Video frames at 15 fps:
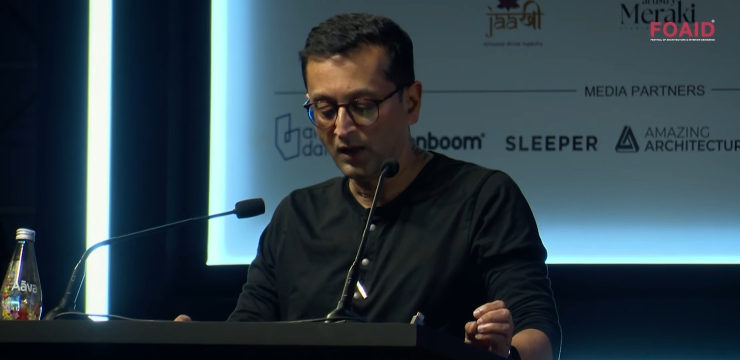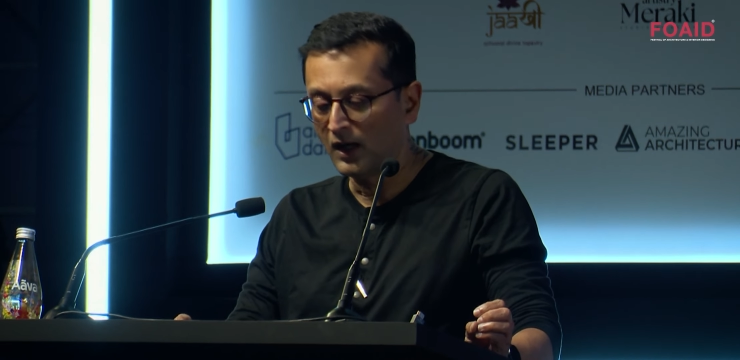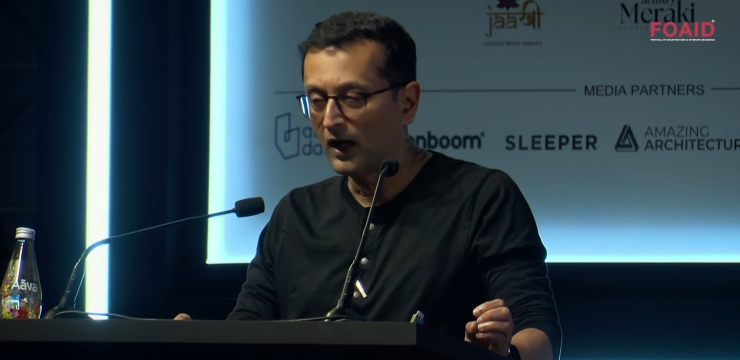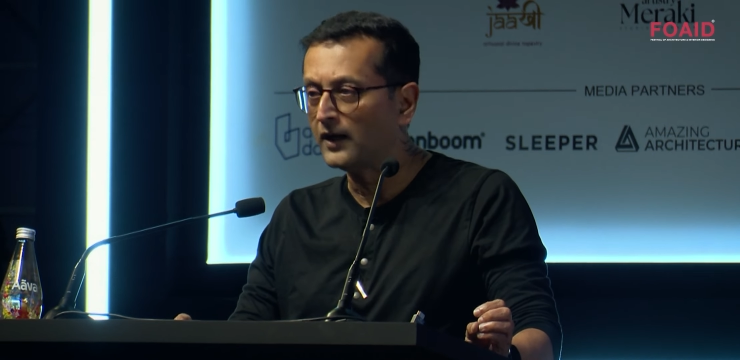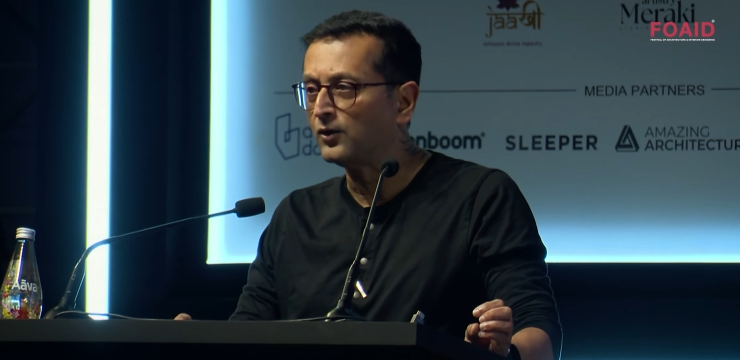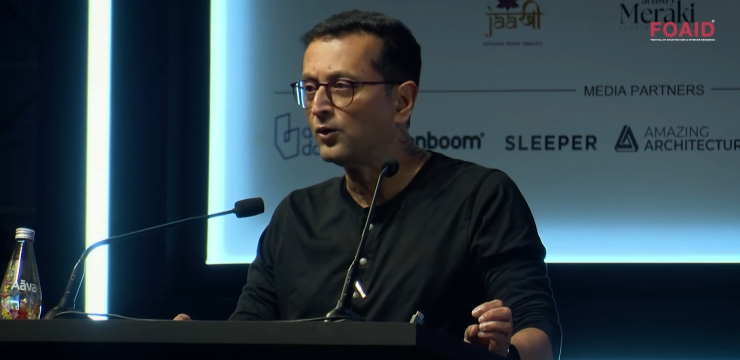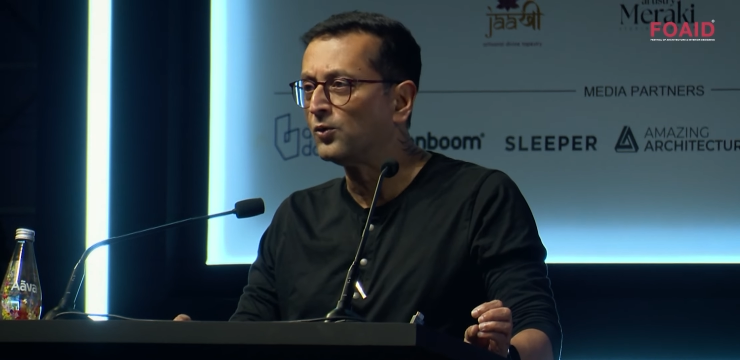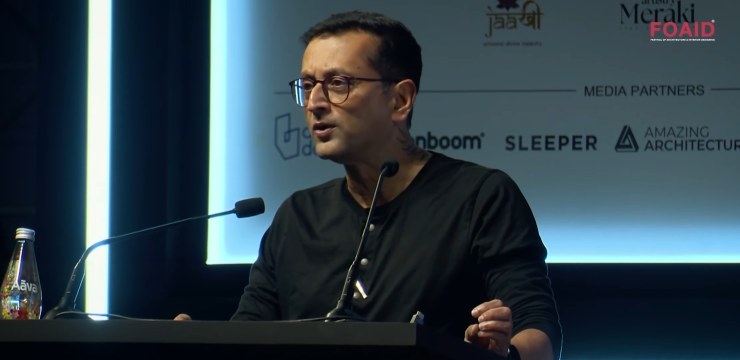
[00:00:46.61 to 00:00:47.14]

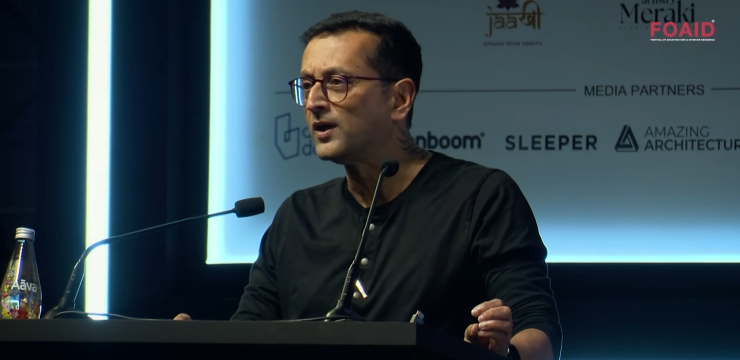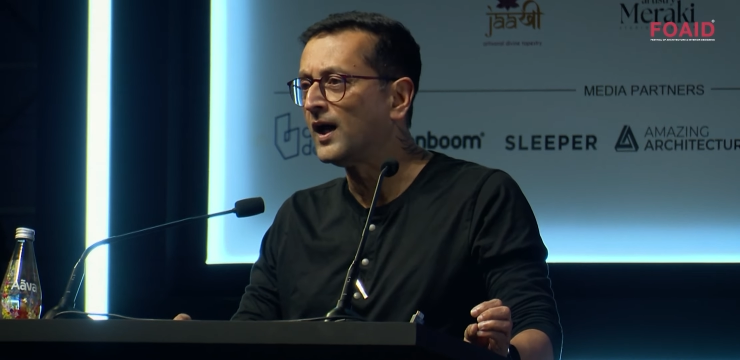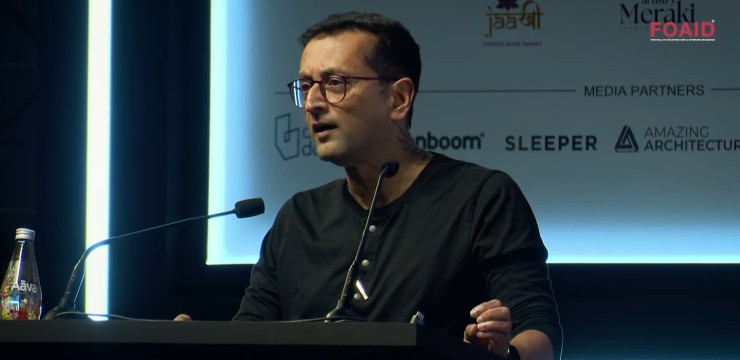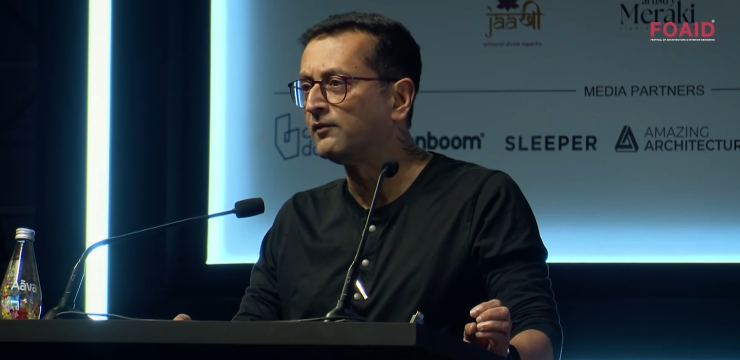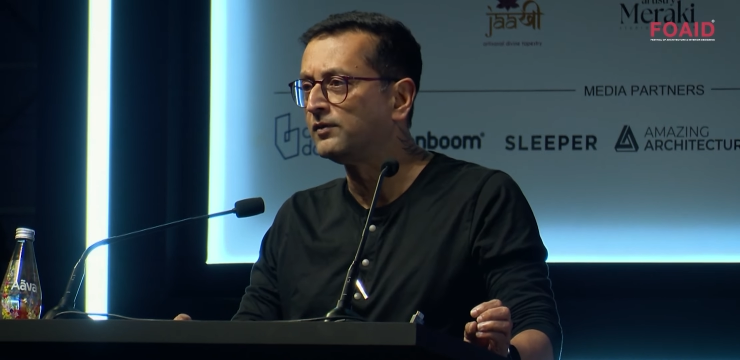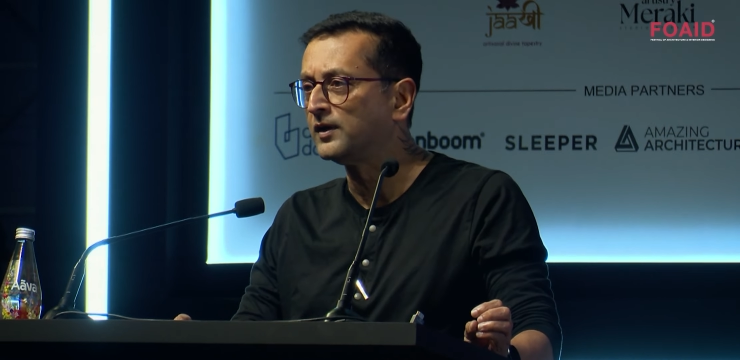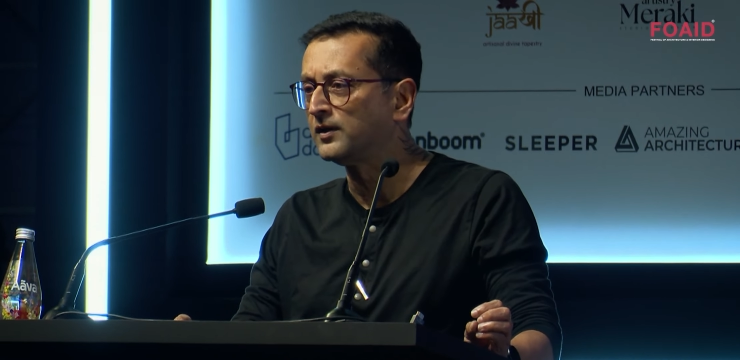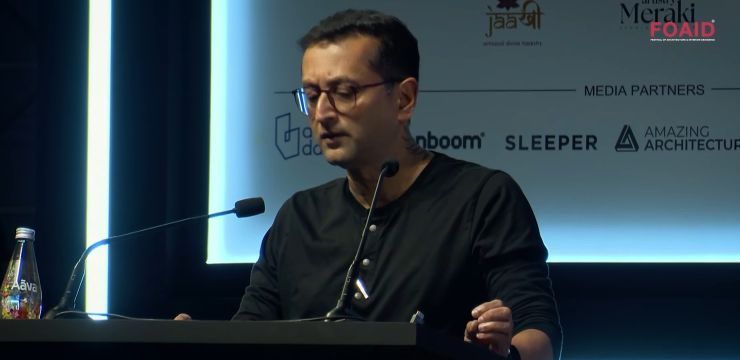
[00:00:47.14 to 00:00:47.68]
I don't
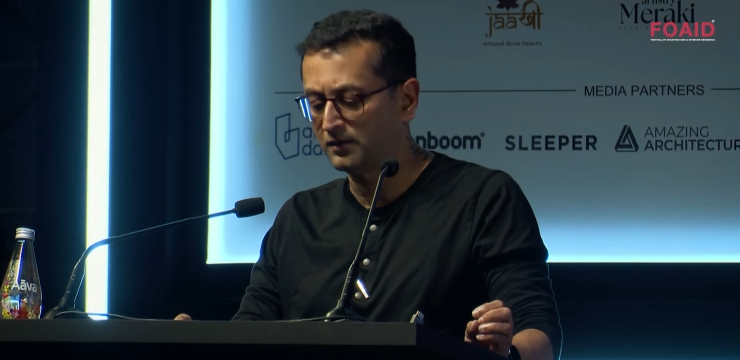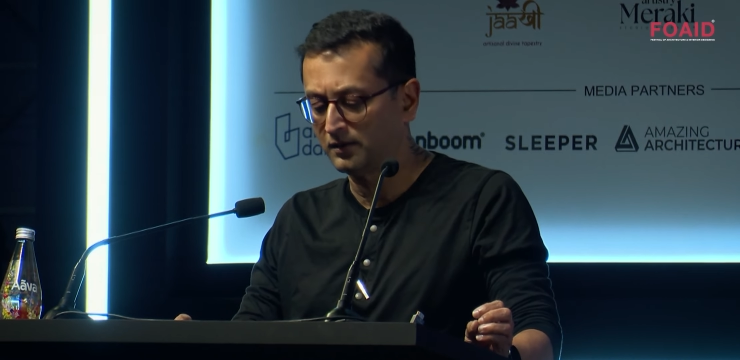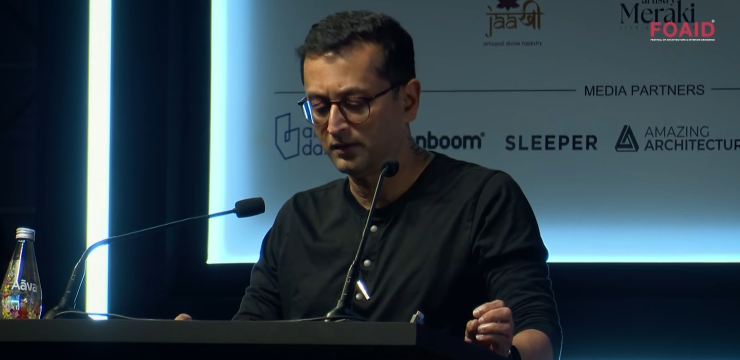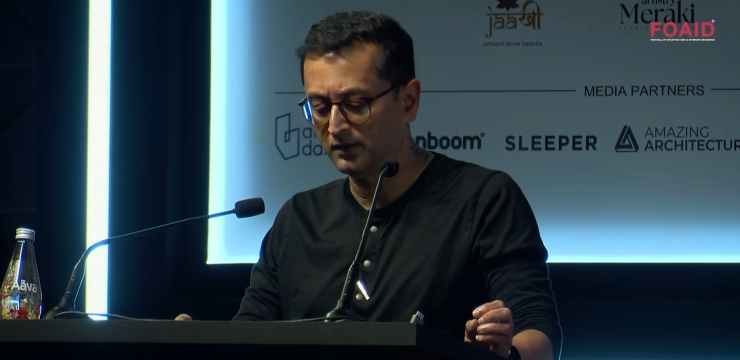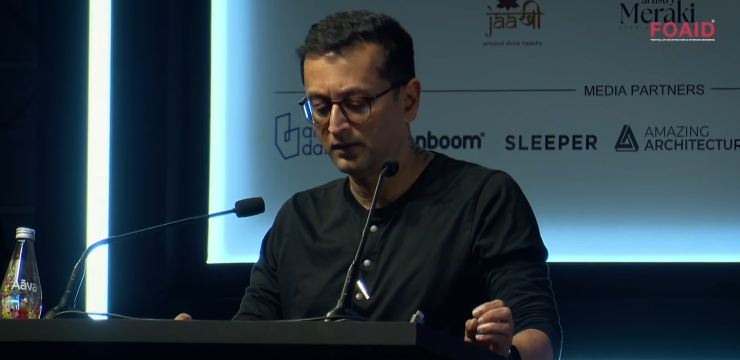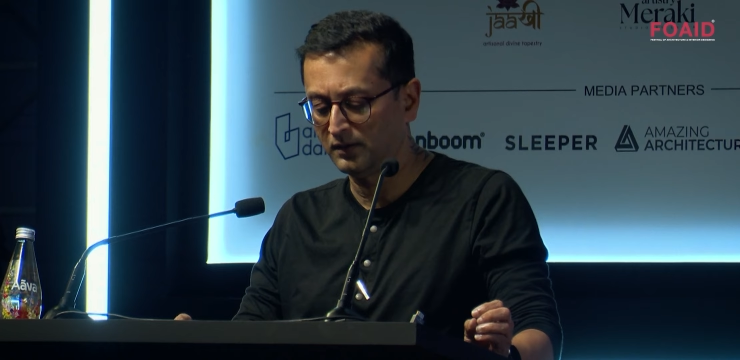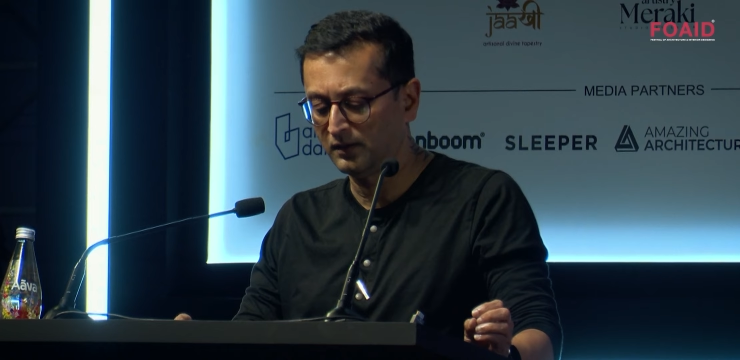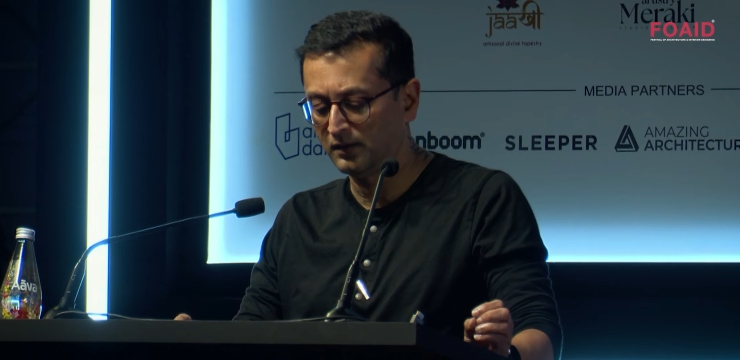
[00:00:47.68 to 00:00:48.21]
have it
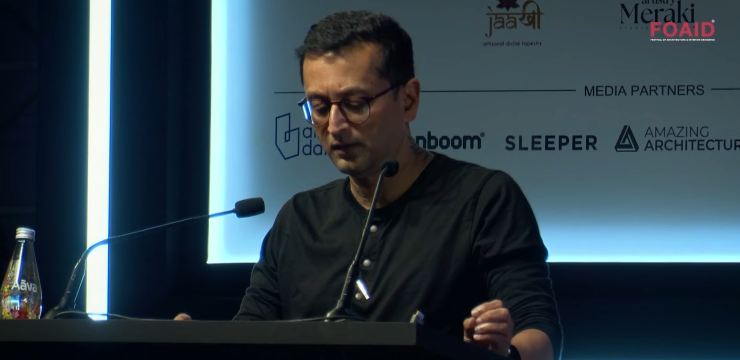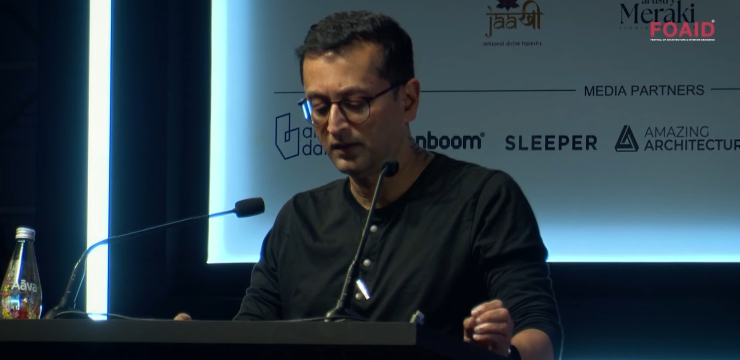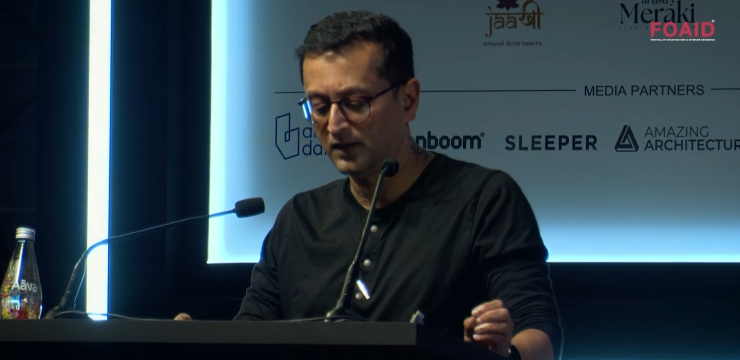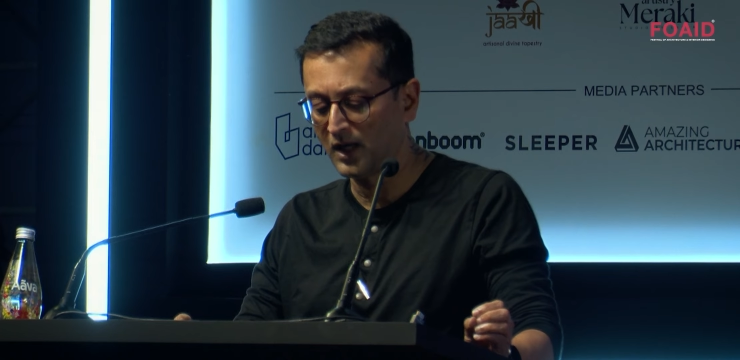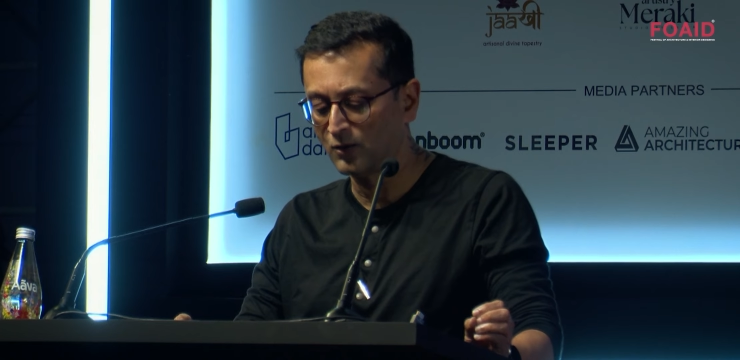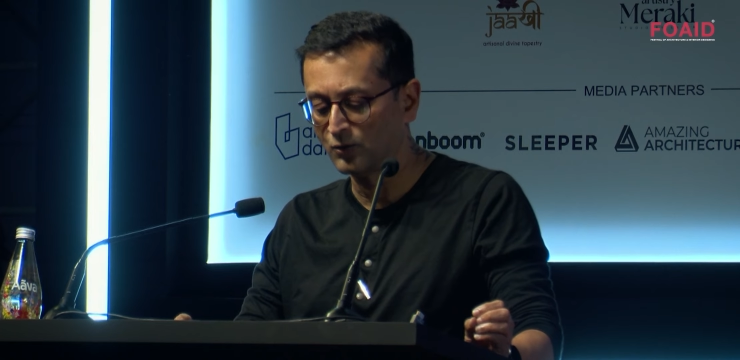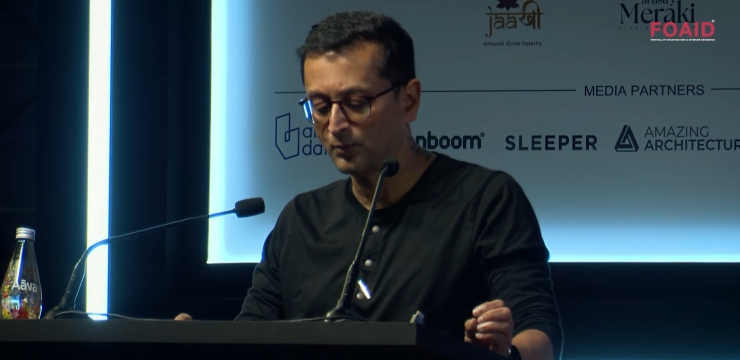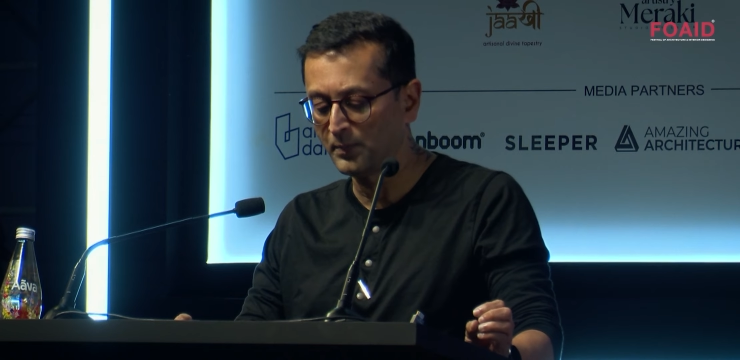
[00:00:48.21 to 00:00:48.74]

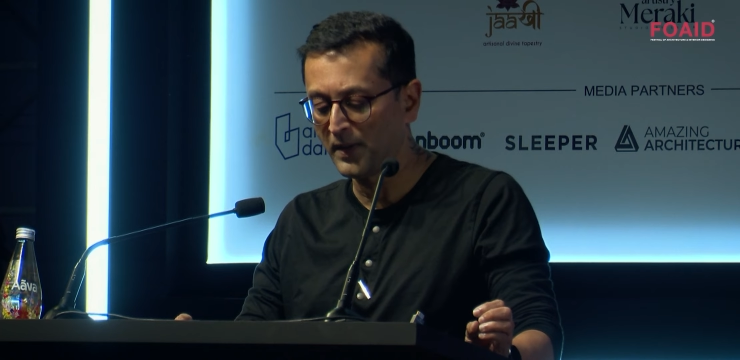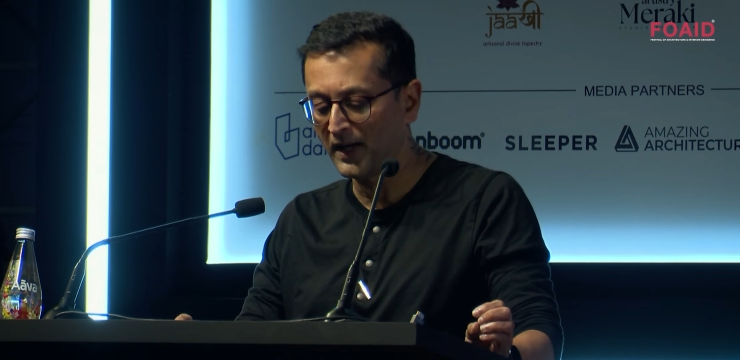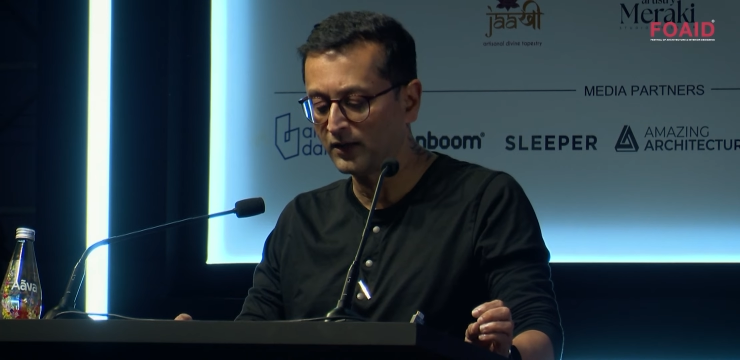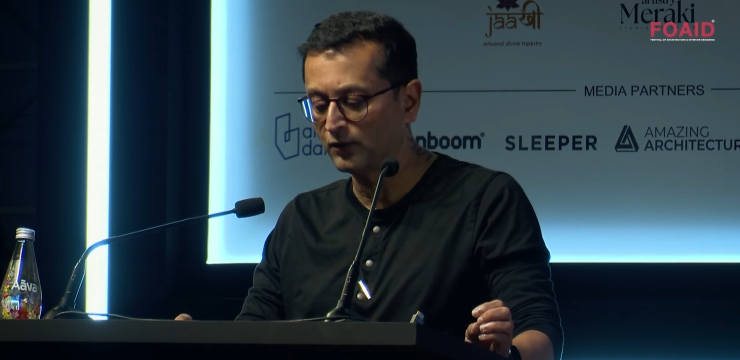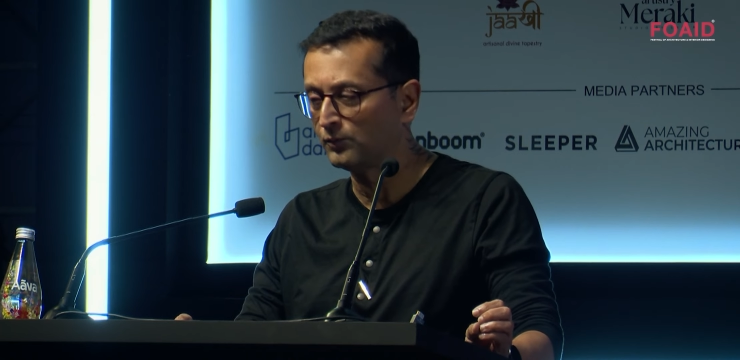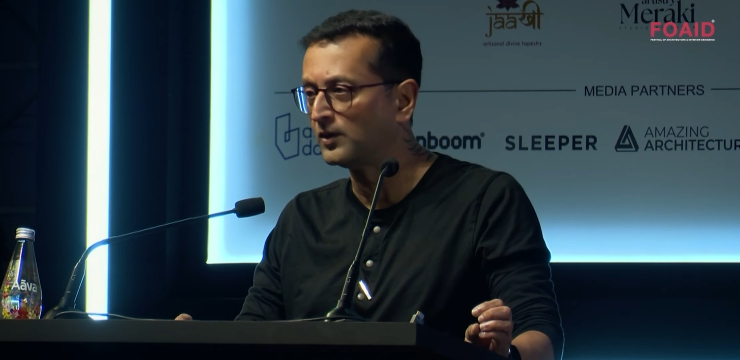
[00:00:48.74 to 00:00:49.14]
down pat